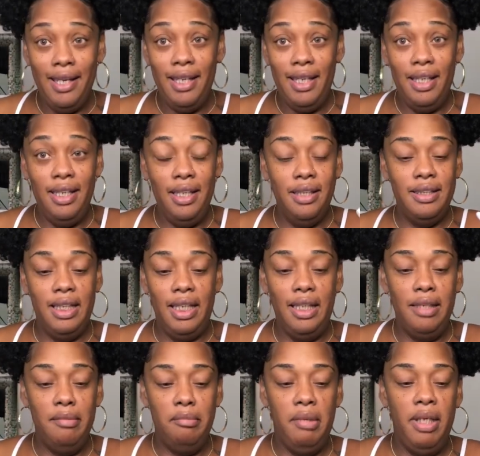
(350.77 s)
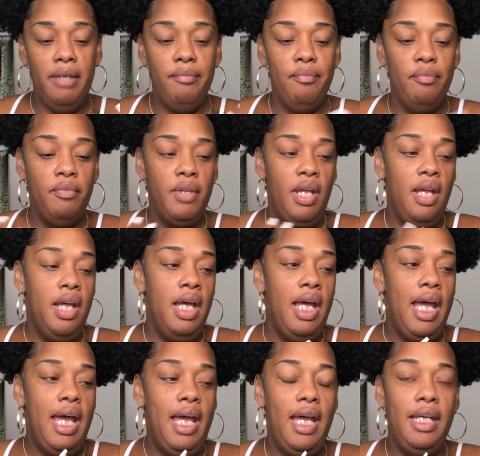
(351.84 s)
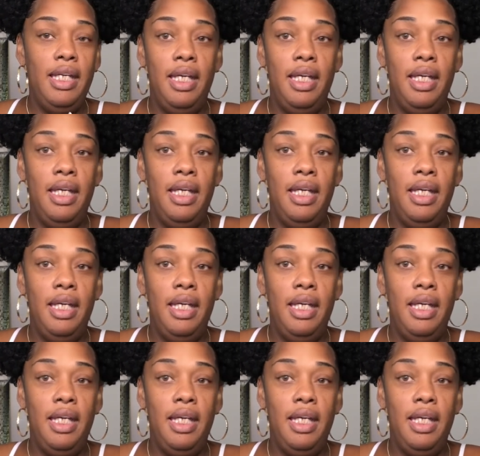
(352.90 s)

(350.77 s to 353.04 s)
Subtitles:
He DM'd me, and